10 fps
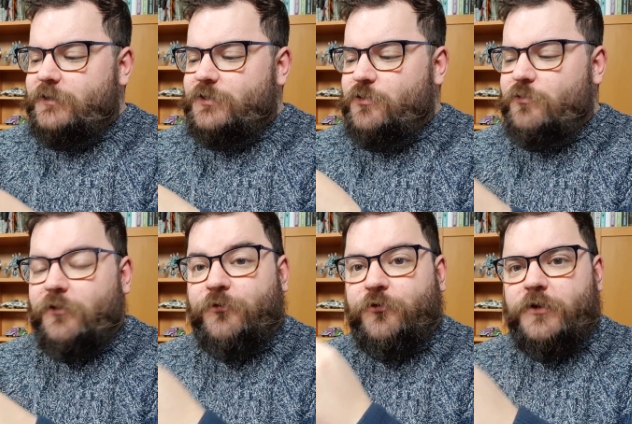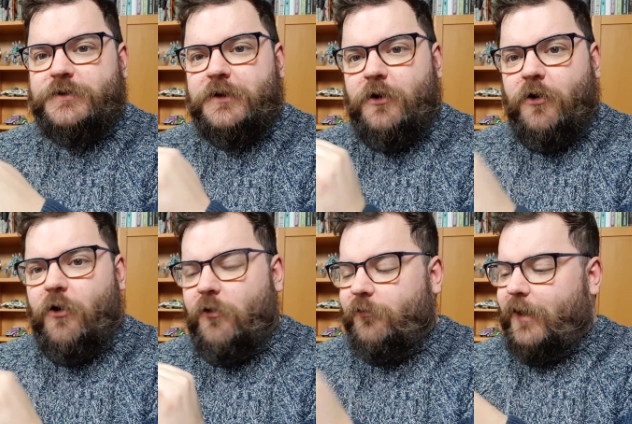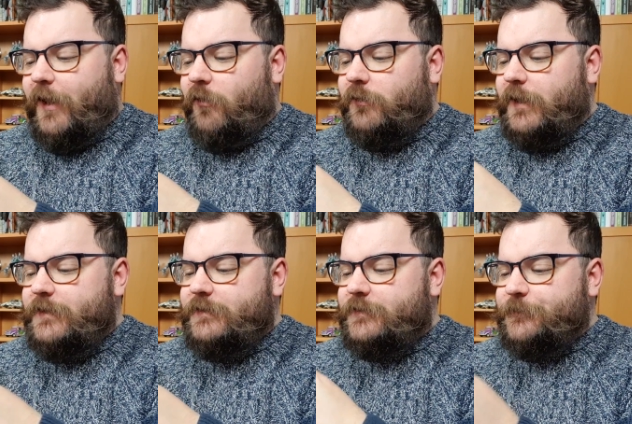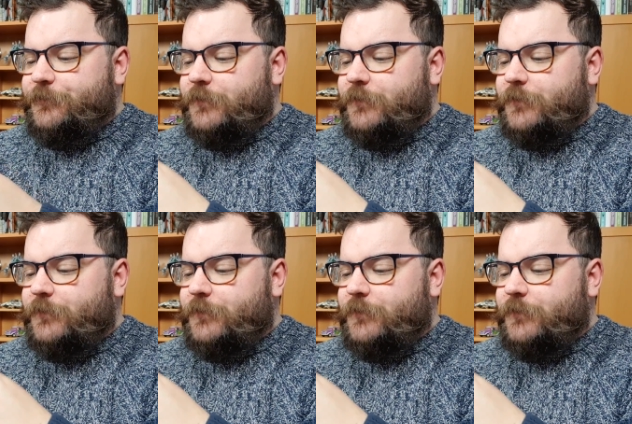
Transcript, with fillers: to the front of our lens